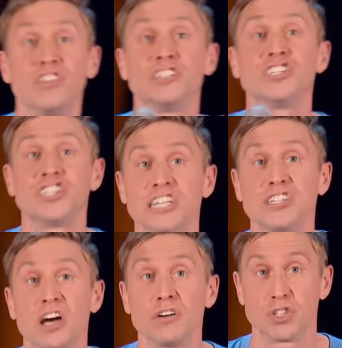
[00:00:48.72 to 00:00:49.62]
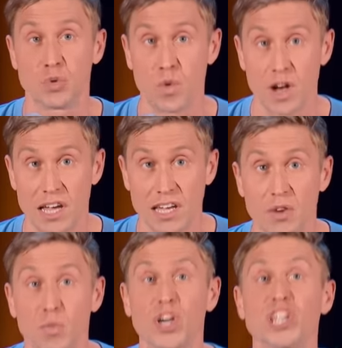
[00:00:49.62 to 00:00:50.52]
the disease goes away.
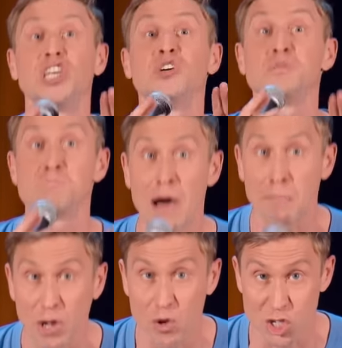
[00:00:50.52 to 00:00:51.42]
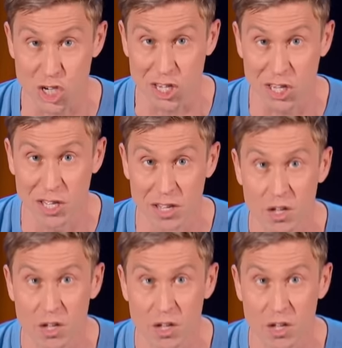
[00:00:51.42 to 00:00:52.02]
We're going to use mum logic.